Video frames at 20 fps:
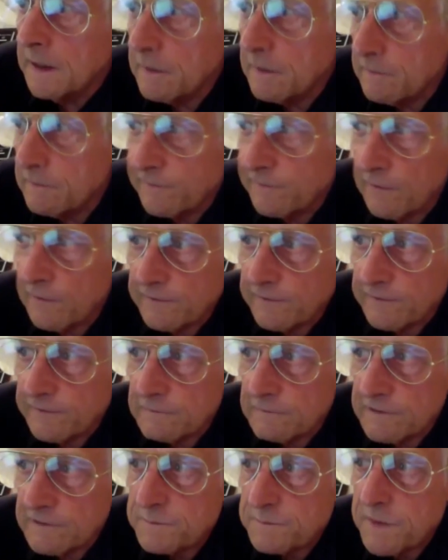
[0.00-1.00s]

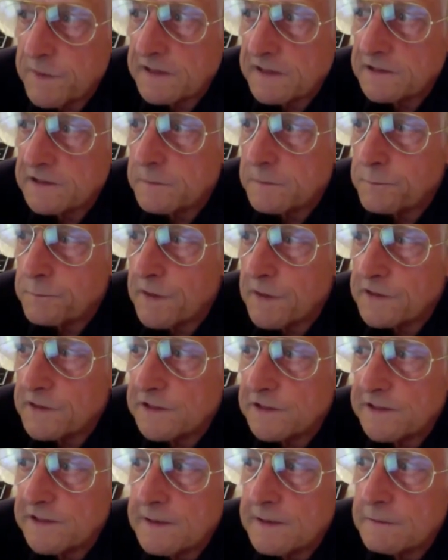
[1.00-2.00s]
resources or respect, so the
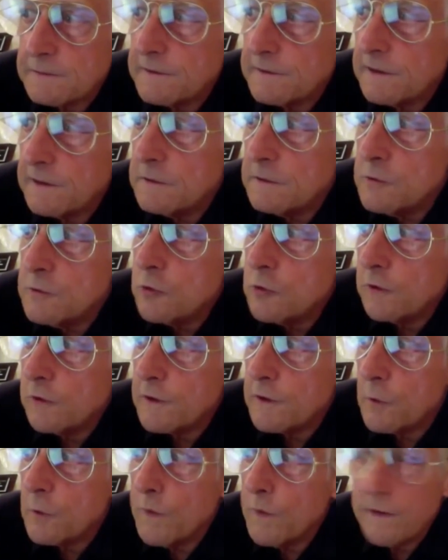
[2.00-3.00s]
project entered a
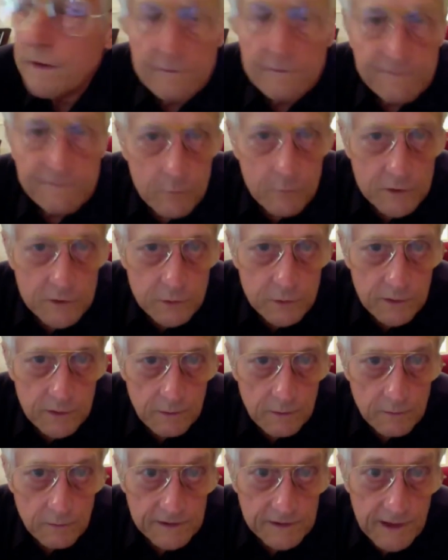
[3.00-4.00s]
nuclear winter from which we
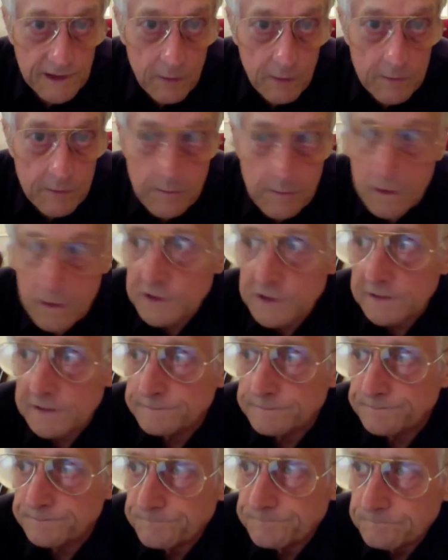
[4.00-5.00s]
are only now emerging.
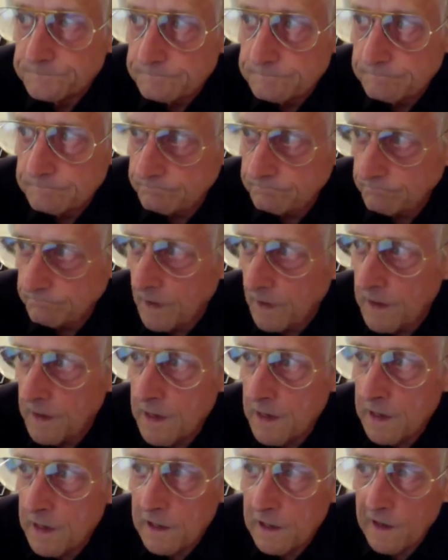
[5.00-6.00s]

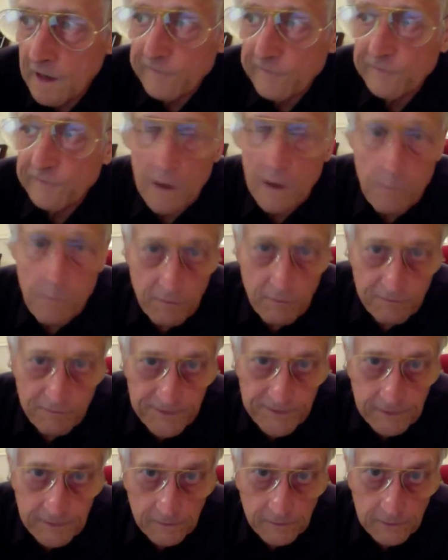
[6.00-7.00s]
Like
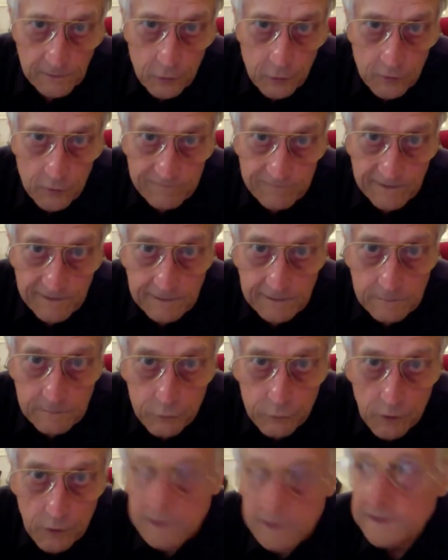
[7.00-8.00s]
Stubblefield, who
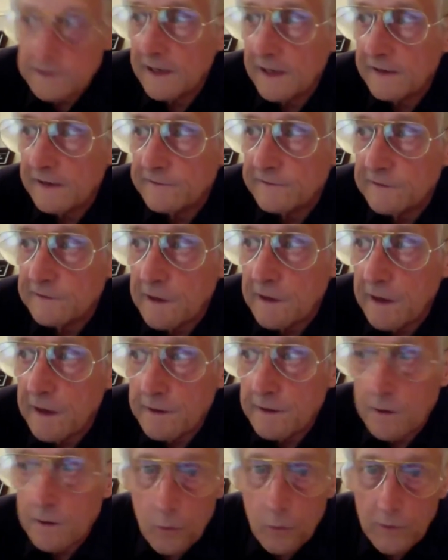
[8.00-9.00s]
invented broadcasting,
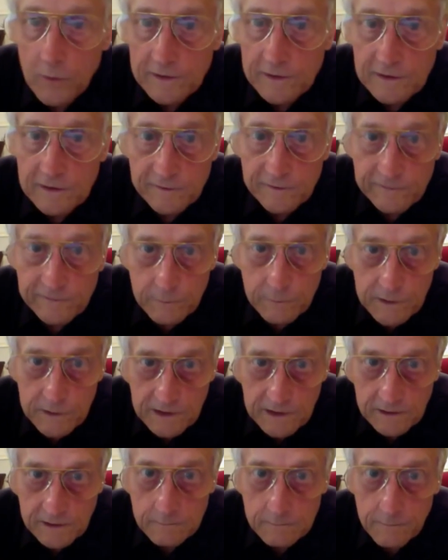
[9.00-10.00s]
I know what it is to be
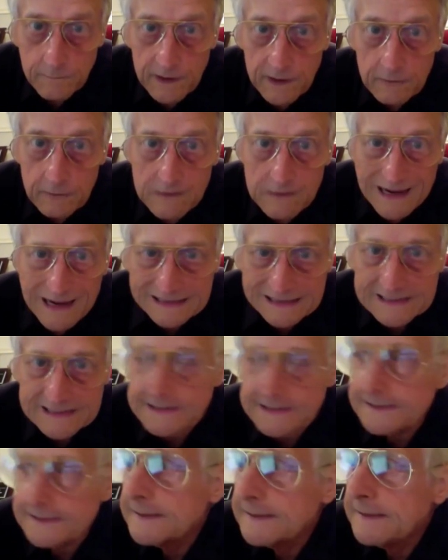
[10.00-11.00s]
eaten by rats.